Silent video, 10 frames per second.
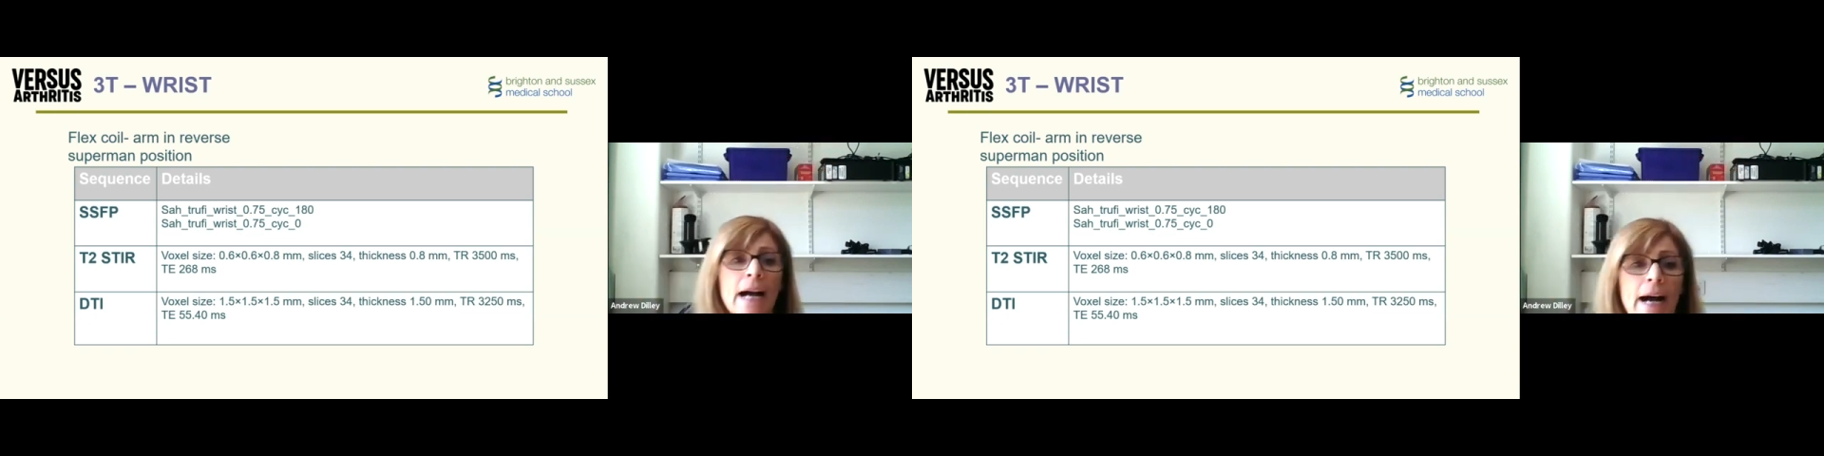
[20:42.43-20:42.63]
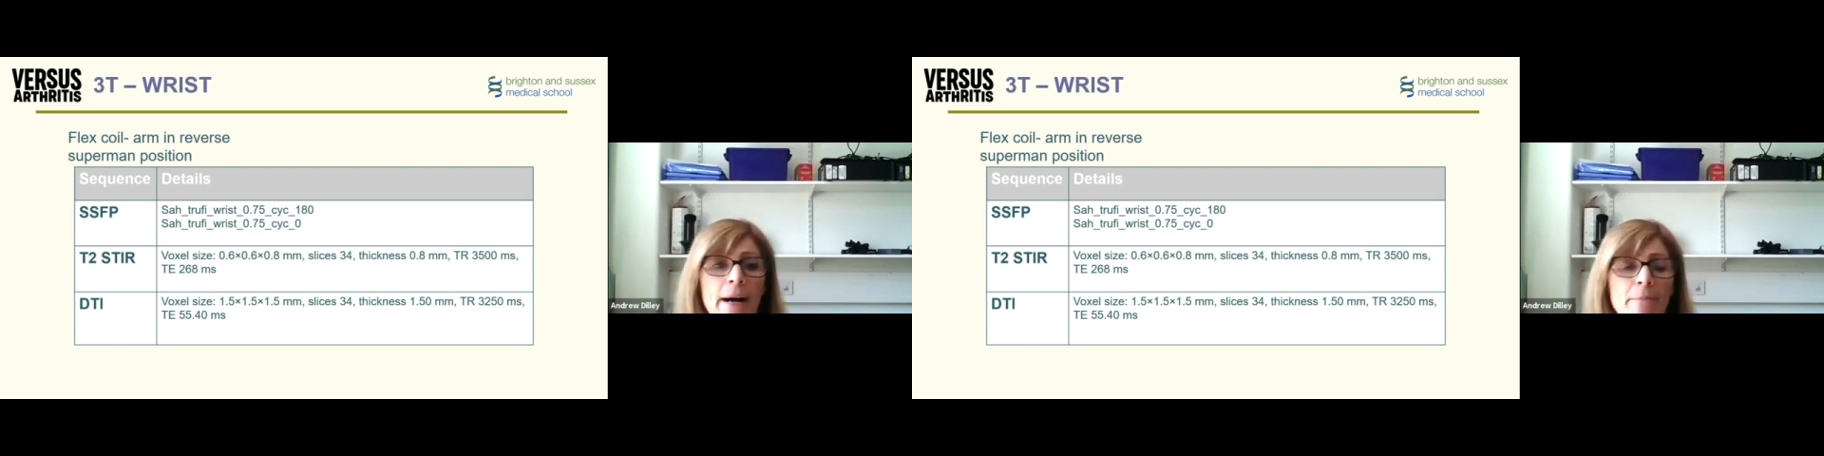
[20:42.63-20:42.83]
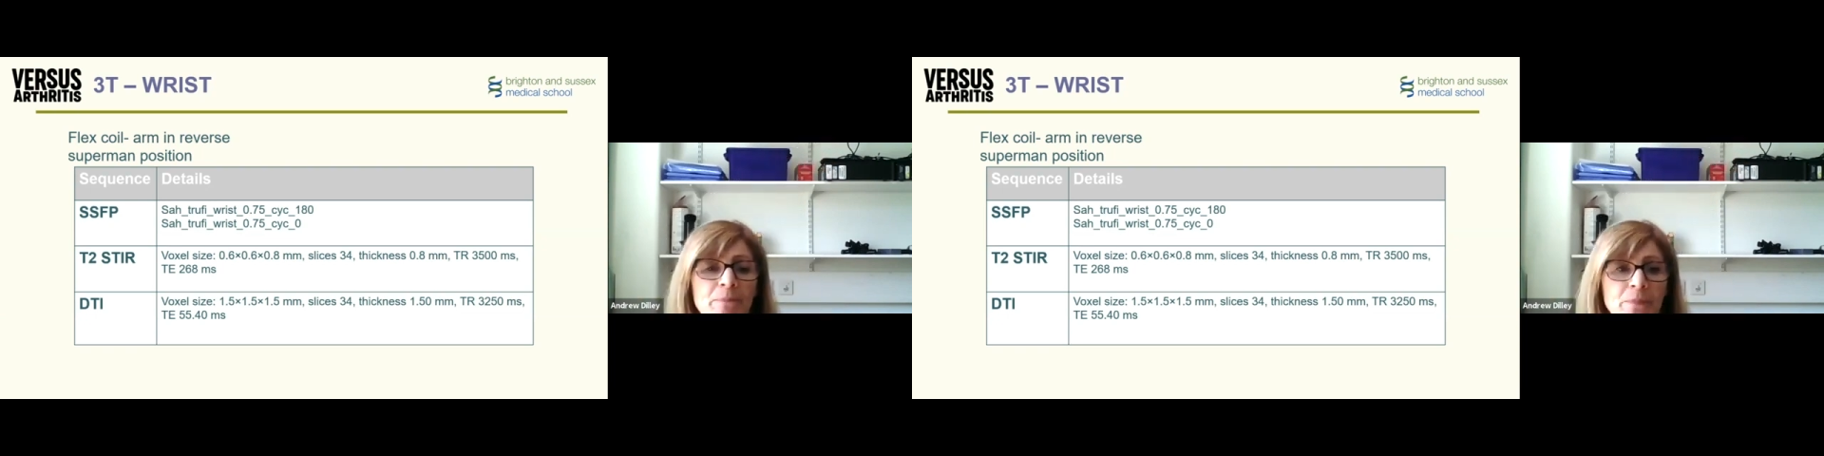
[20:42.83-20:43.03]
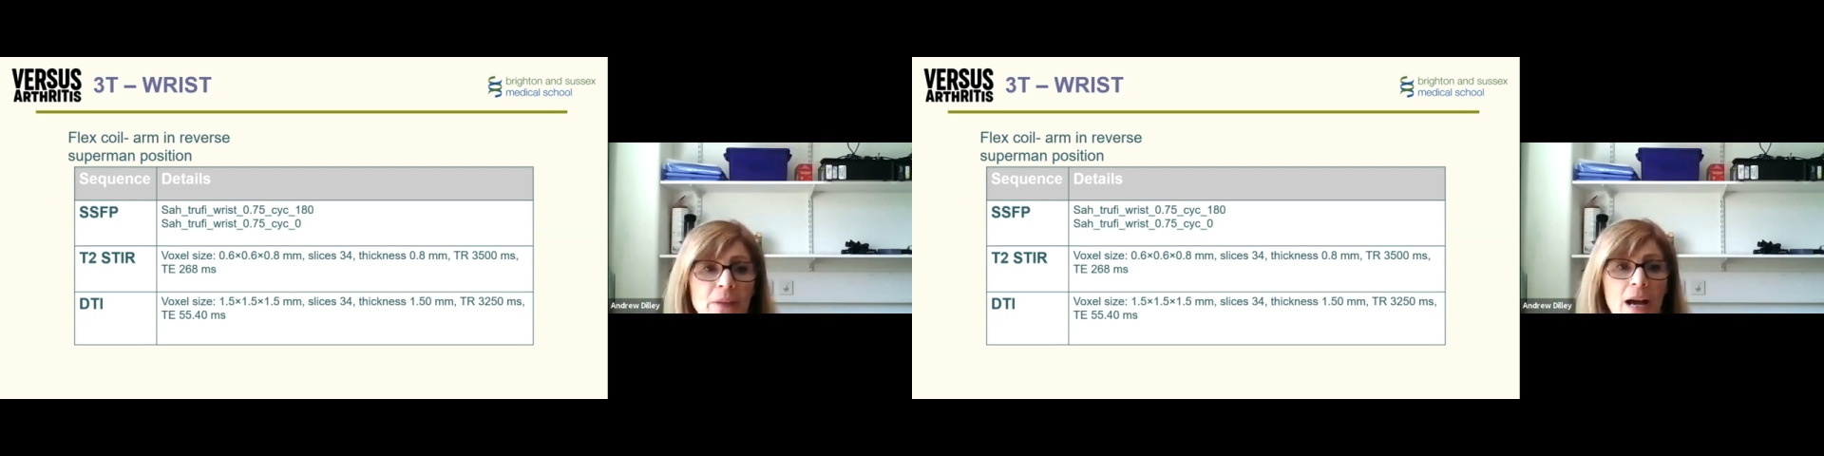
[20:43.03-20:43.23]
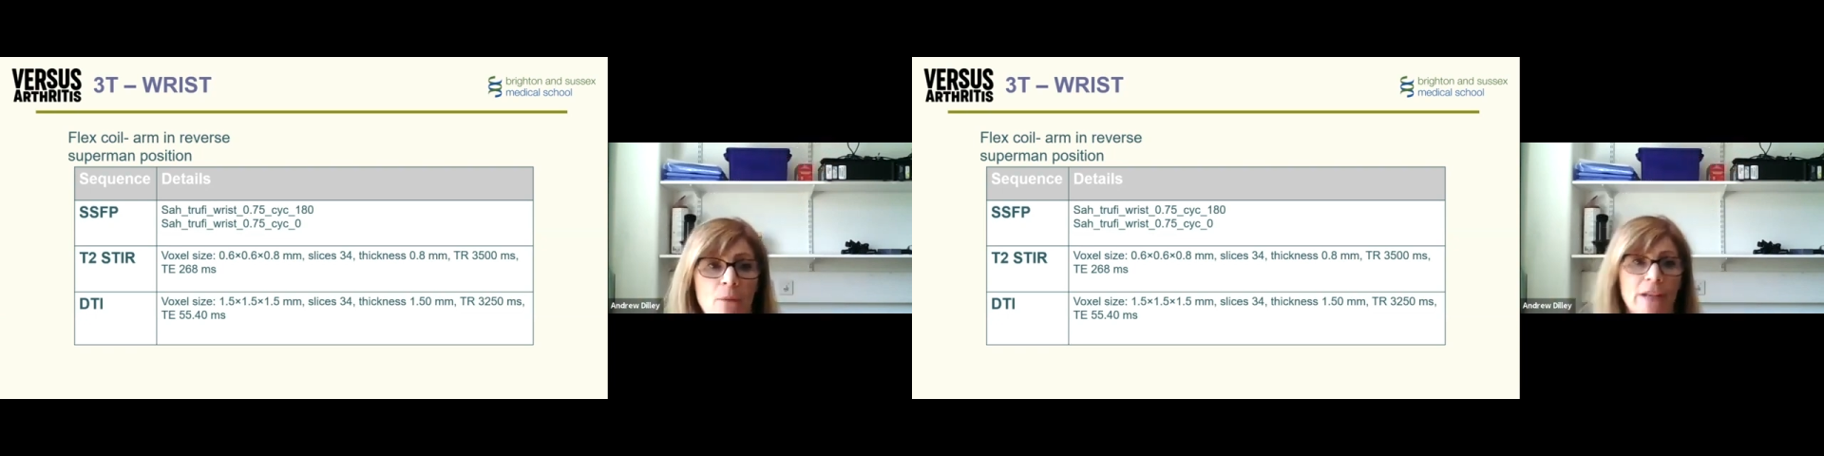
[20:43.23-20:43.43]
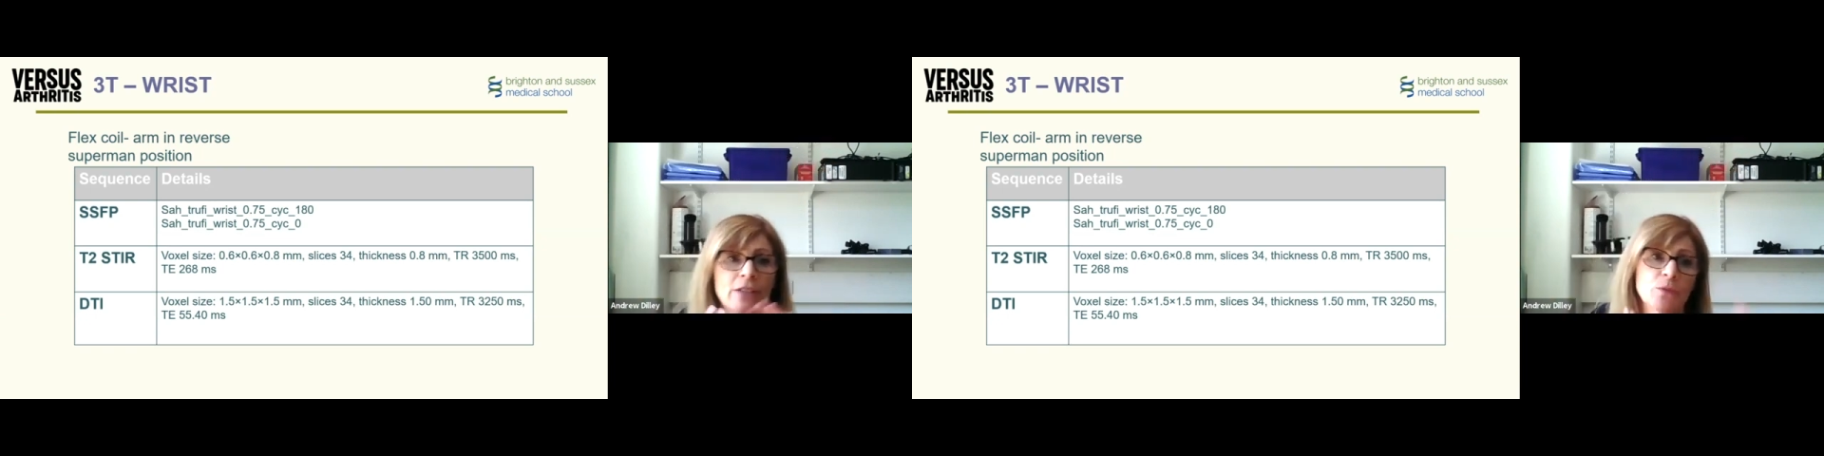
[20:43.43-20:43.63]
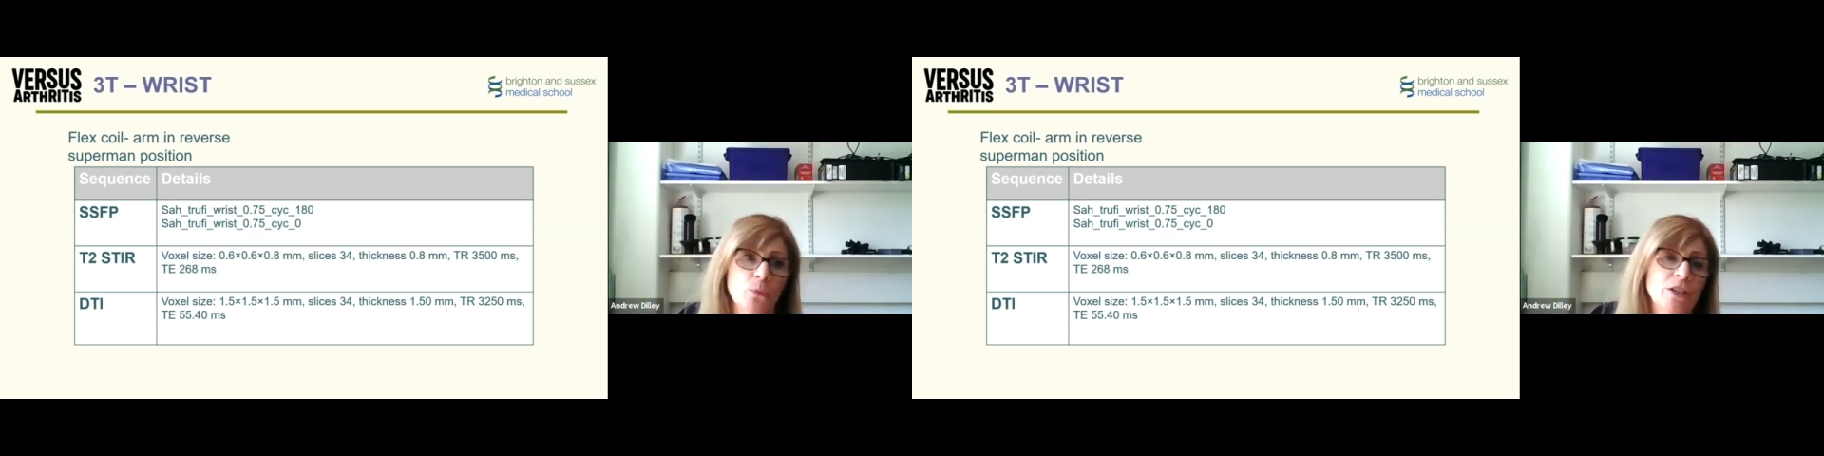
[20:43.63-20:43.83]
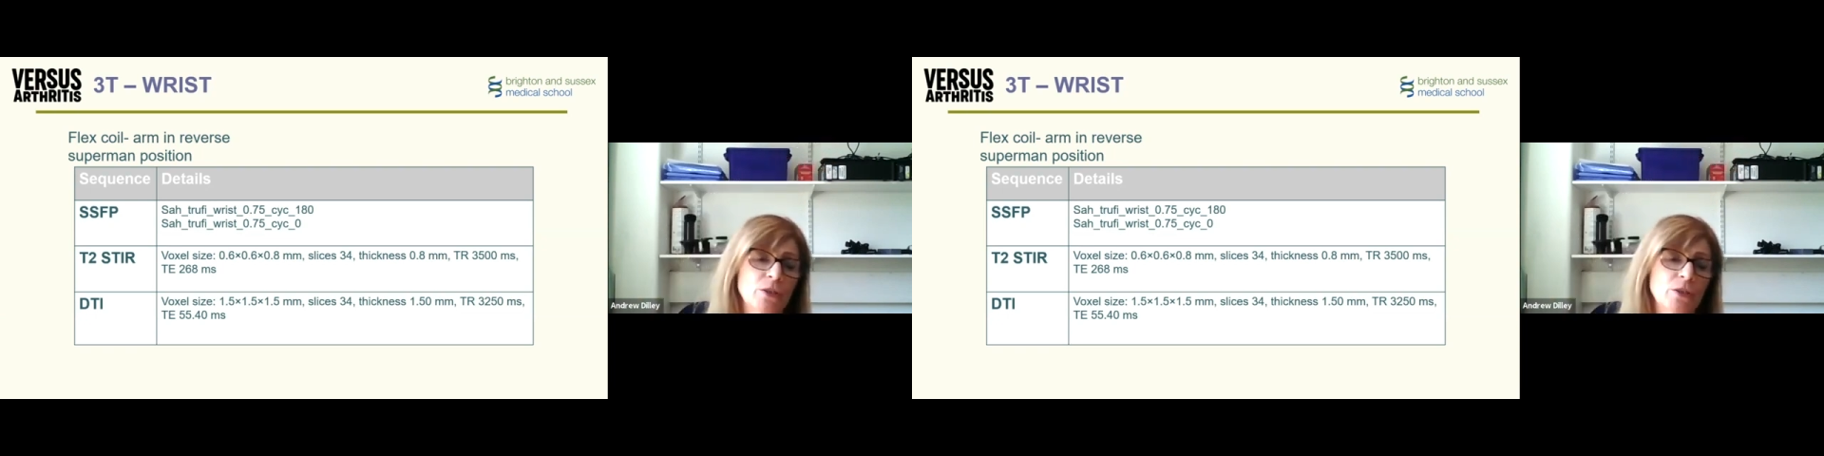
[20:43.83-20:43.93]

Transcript: And we're